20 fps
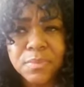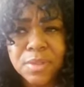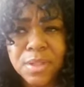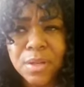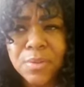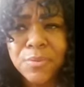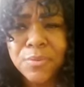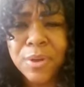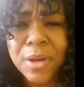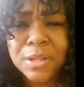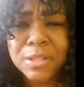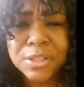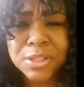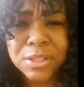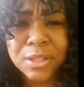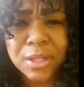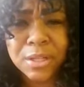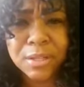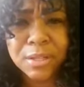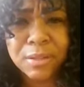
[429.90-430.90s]

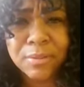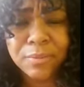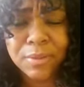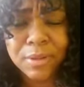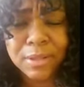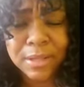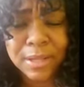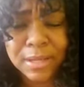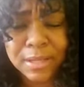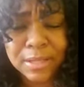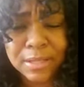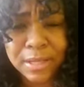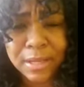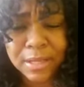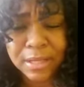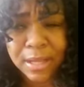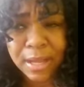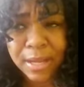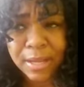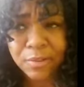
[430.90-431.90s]
function and live a day-to-day
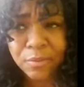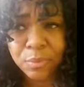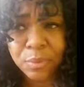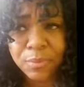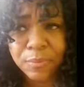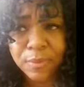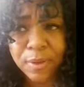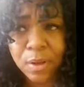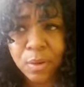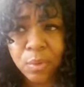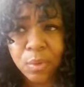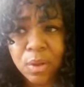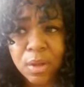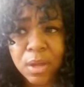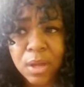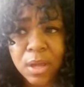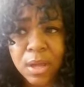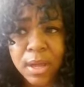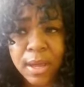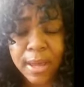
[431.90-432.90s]
life without
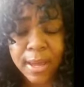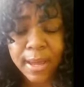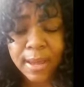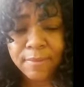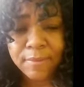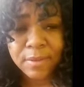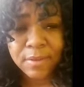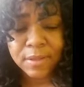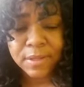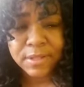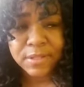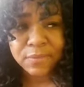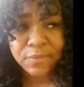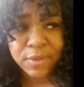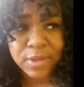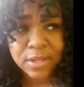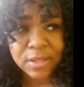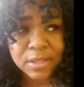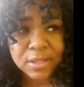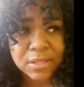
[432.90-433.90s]
having these
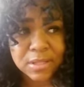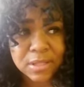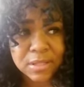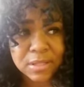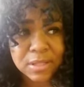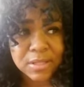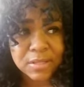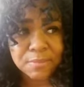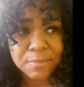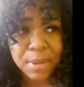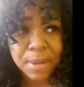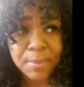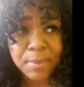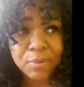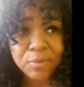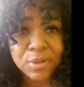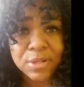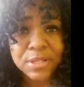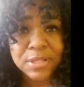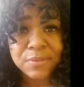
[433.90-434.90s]
feelings and these
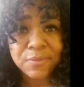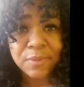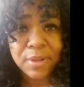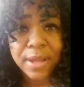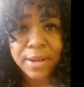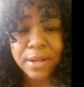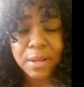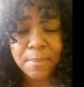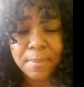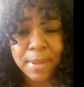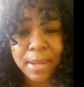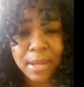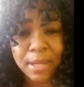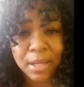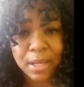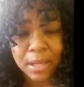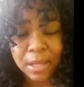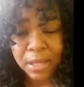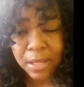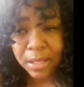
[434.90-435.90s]
memories flooding back
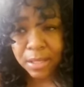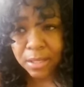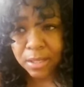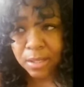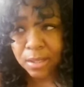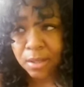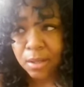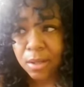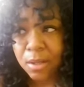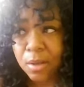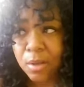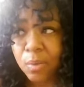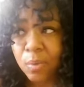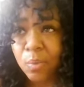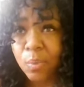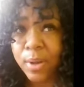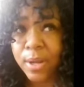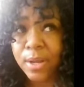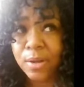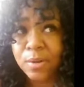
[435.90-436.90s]
in.
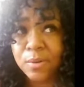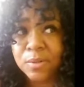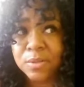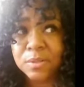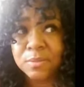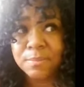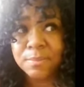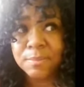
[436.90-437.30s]
Whereas,